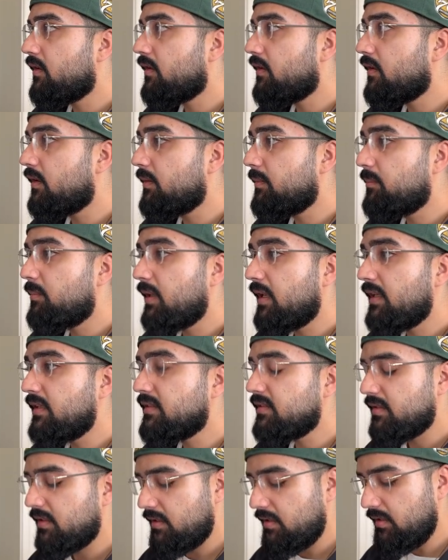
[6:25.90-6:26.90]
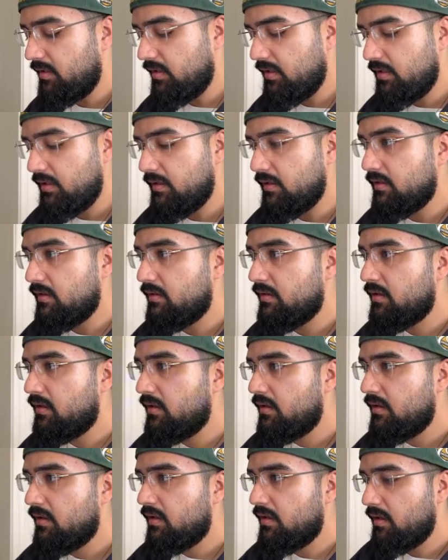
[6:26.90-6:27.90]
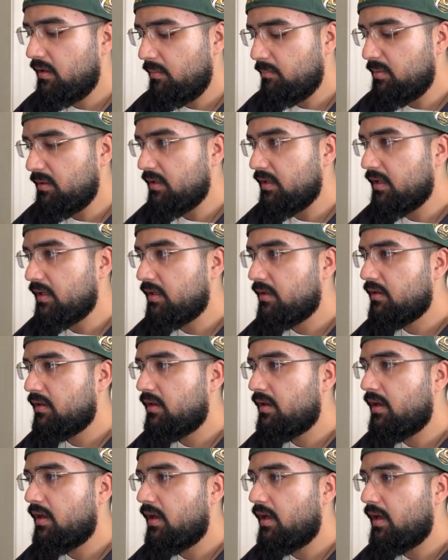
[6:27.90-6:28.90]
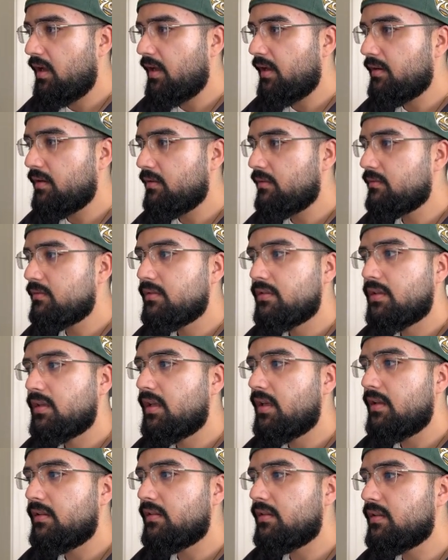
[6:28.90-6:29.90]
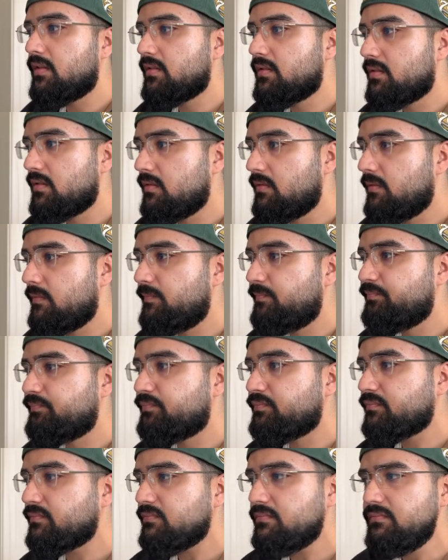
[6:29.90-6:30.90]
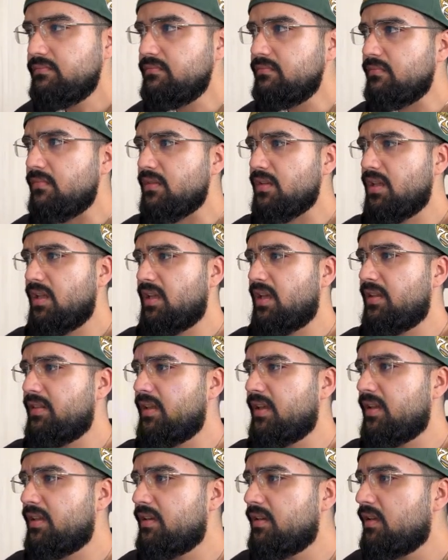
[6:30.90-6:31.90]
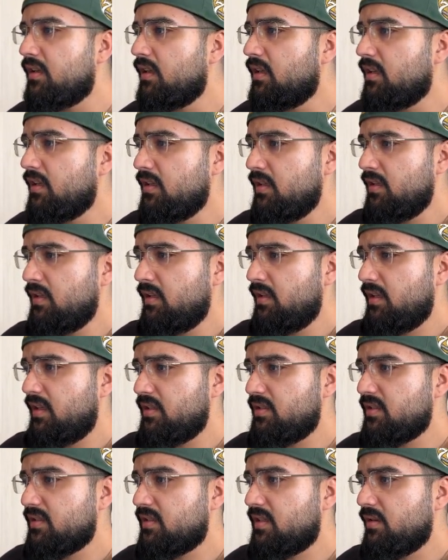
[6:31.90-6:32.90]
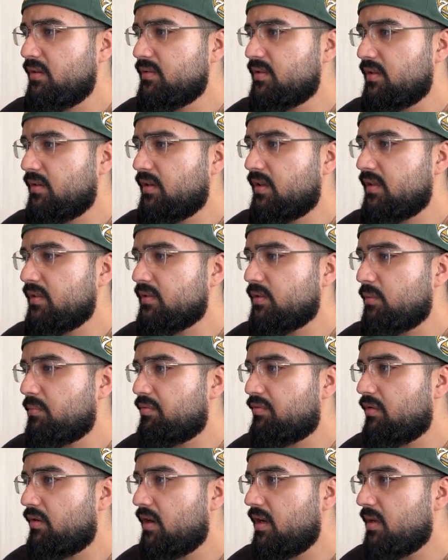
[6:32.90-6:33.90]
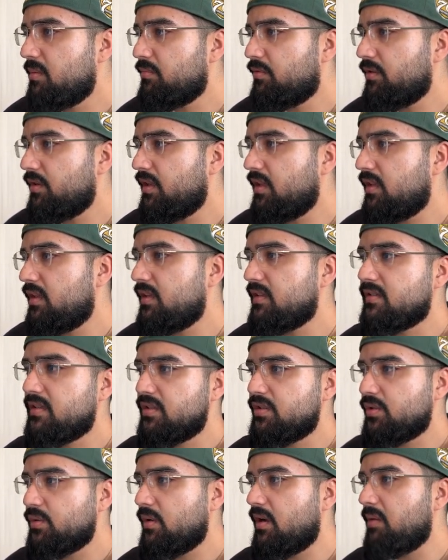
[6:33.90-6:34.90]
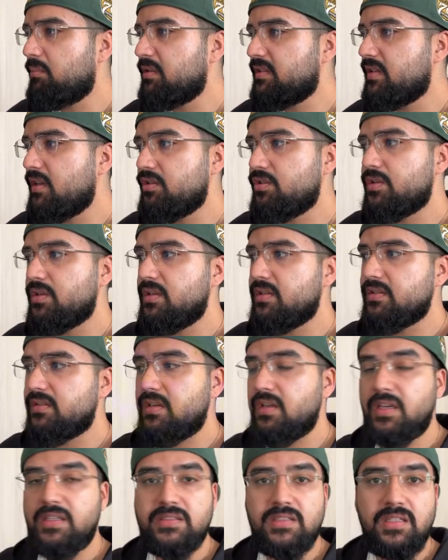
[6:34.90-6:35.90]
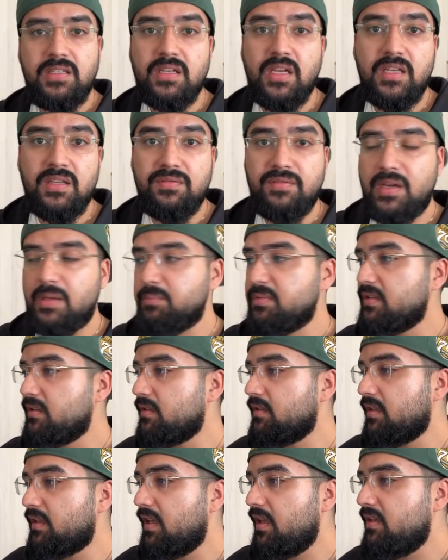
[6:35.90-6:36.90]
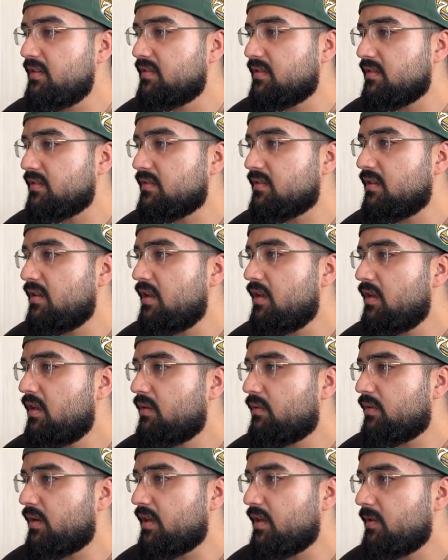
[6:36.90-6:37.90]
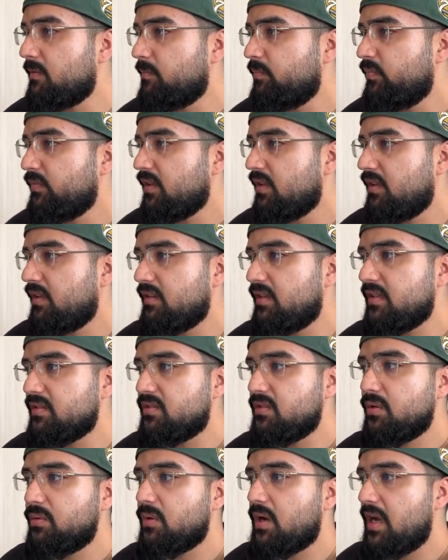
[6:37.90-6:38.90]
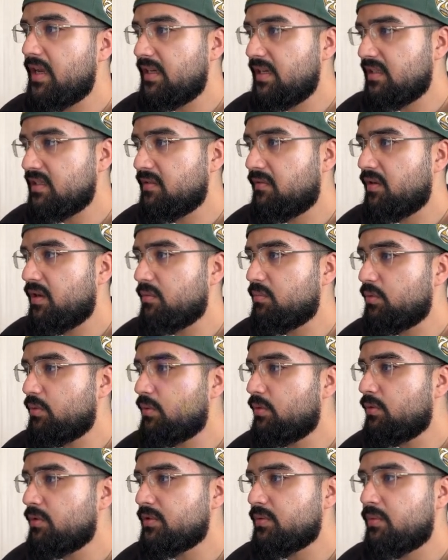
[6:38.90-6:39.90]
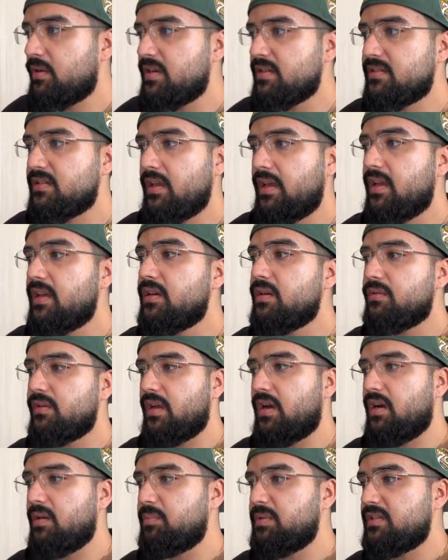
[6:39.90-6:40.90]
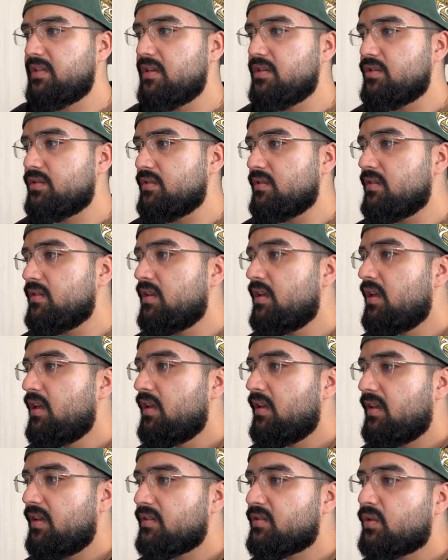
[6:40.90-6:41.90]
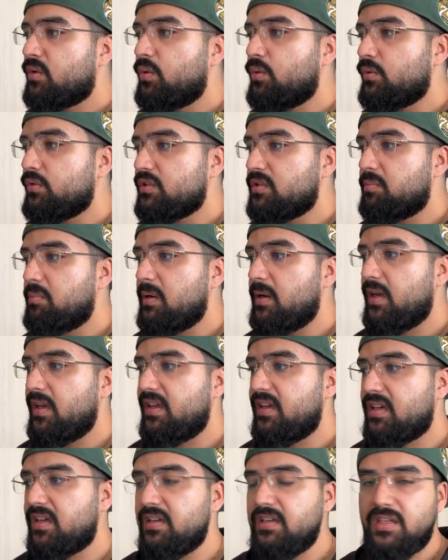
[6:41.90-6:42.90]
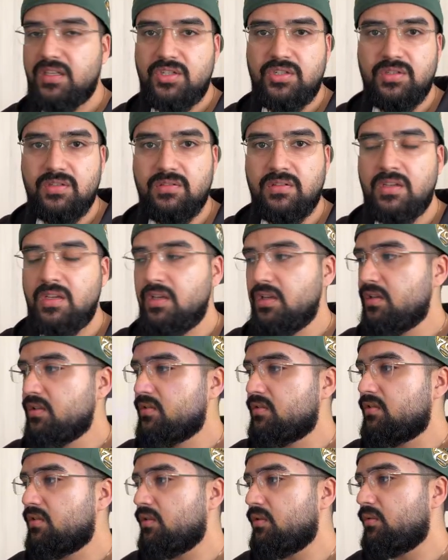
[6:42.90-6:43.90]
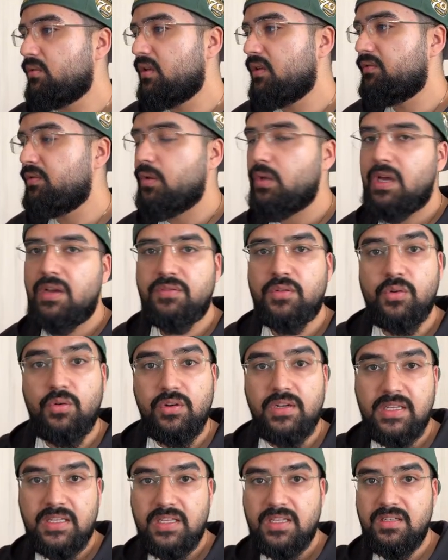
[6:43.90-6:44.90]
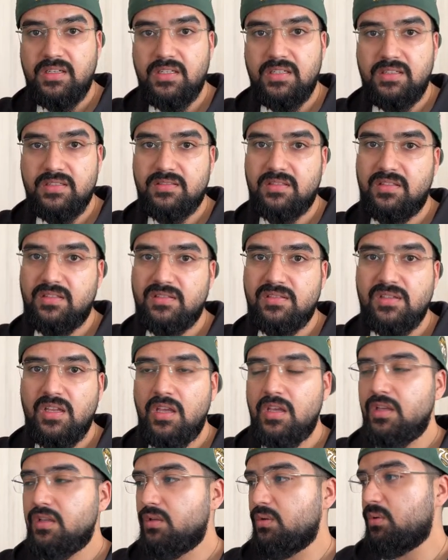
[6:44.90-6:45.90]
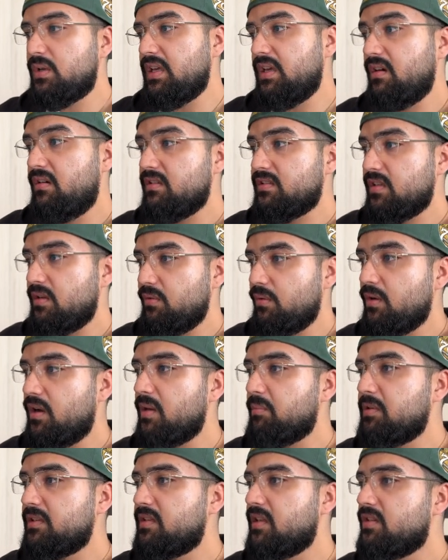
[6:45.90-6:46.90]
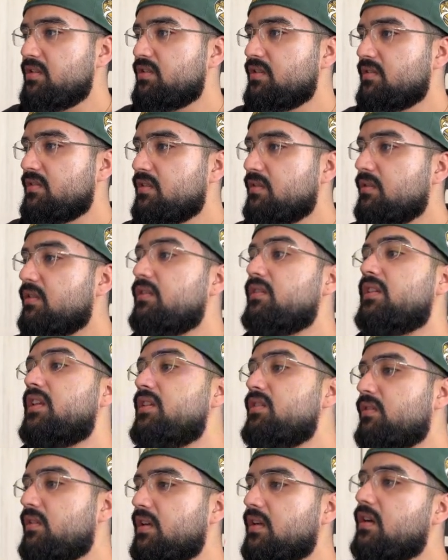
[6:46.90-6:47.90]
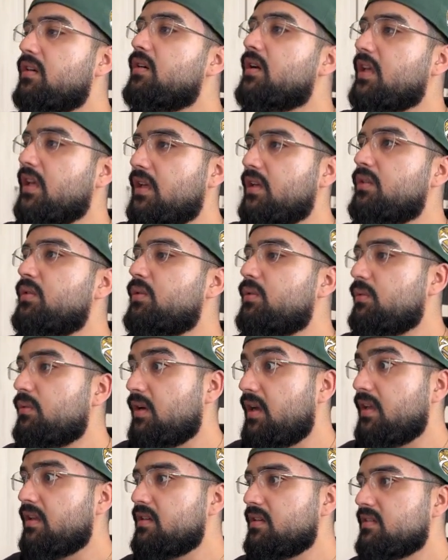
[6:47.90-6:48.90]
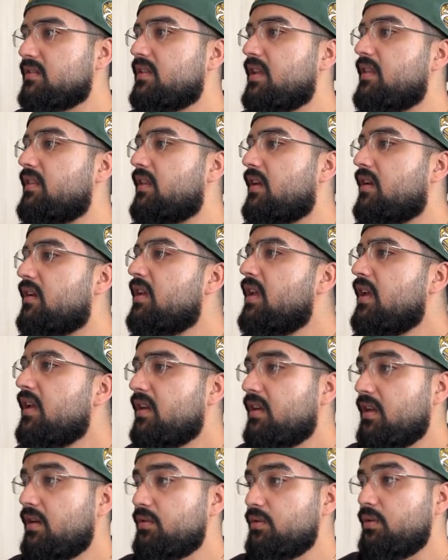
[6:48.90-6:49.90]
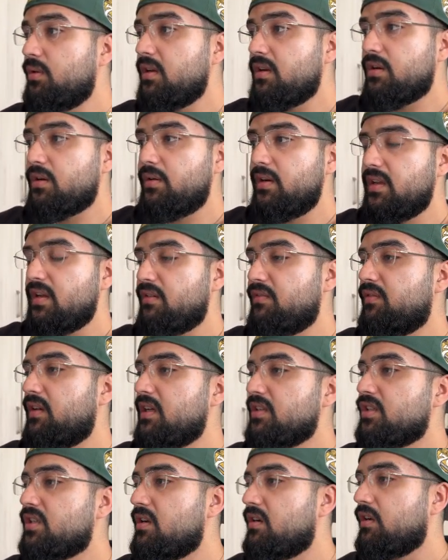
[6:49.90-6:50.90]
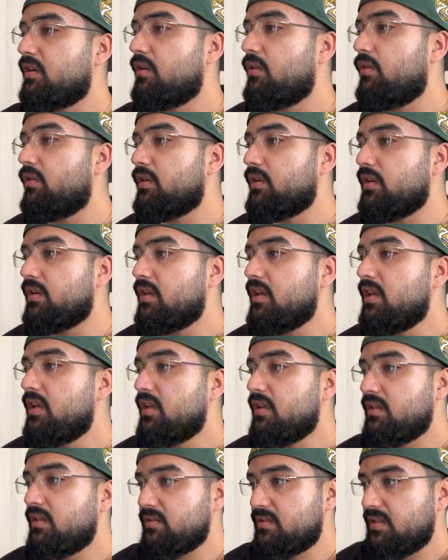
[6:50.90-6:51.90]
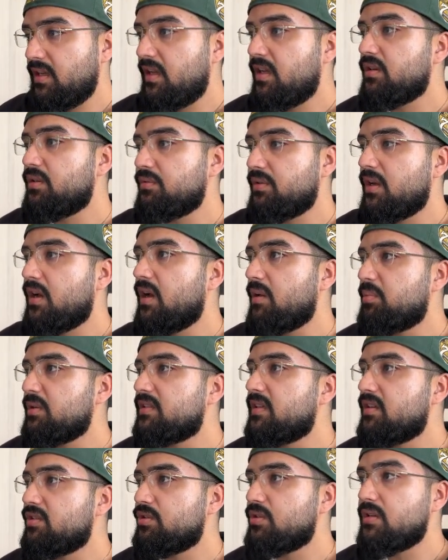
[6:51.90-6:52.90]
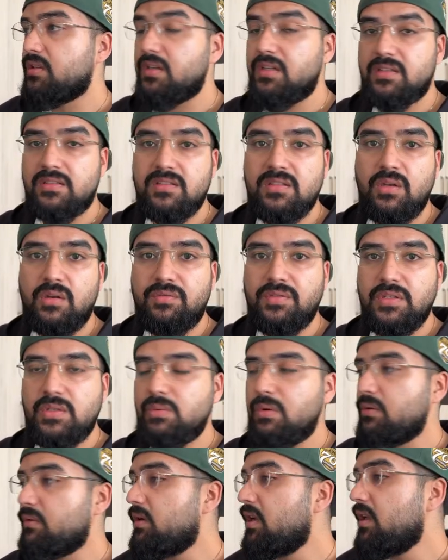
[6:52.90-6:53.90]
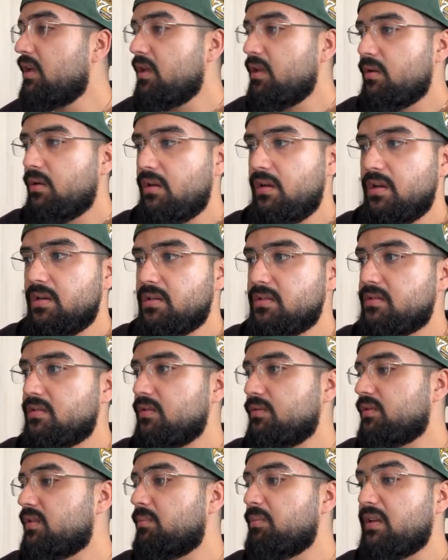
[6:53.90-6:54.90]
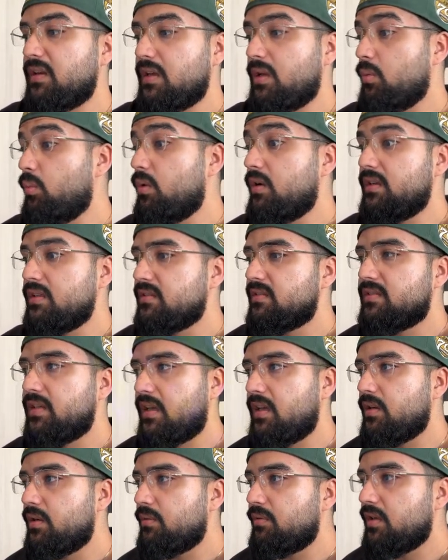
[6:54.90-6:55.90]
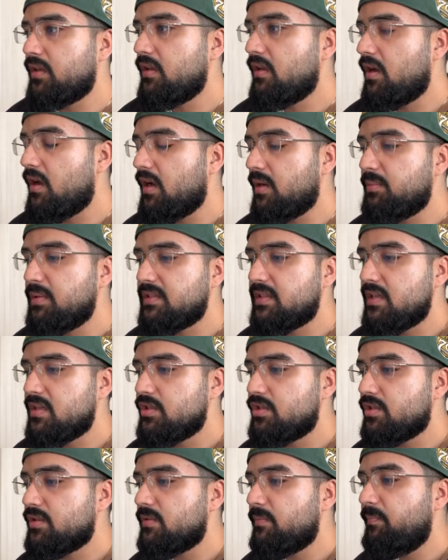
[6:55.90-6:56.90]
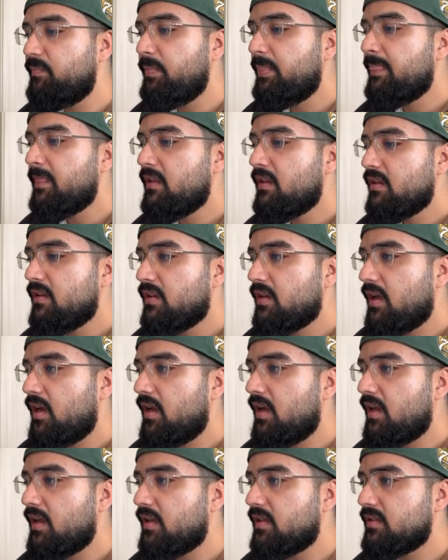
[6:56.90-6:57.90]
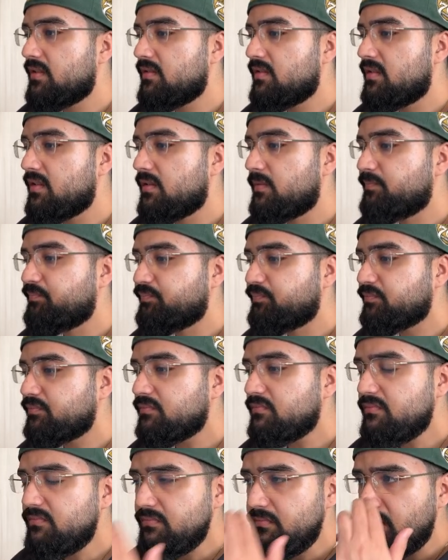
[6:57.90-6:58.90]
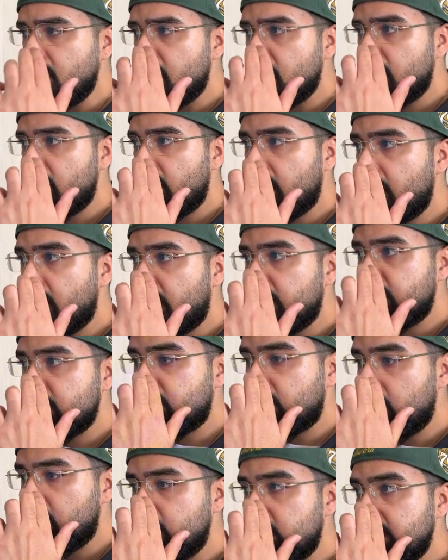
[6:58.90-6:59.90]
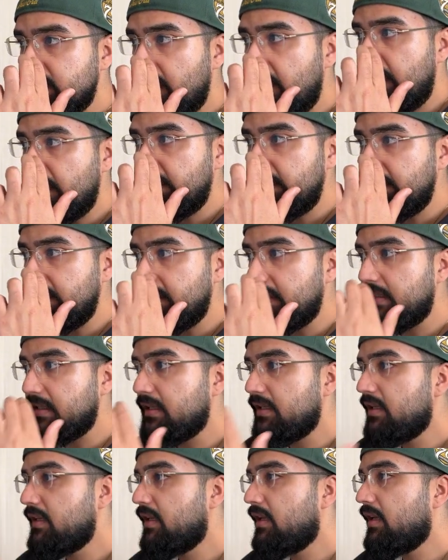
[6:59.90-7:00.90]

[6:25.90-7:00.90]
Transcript: uh, paste it in here and be like, I don't get this. And then it just tells you, okay, so primary essential hypertension is 90, 95% of the cases, right? There's no identifiable cause, whereas secondary hypertension, it's caused by a condition. So if you have chronic kidney disease, you'll get arterial hypertension. So you, then you're like, okay, cool, I understand that. Now you can create a flashcard on secondary hypertension in itself as well. Uh, so something like what is secondary hypertension? And then I just go into Anki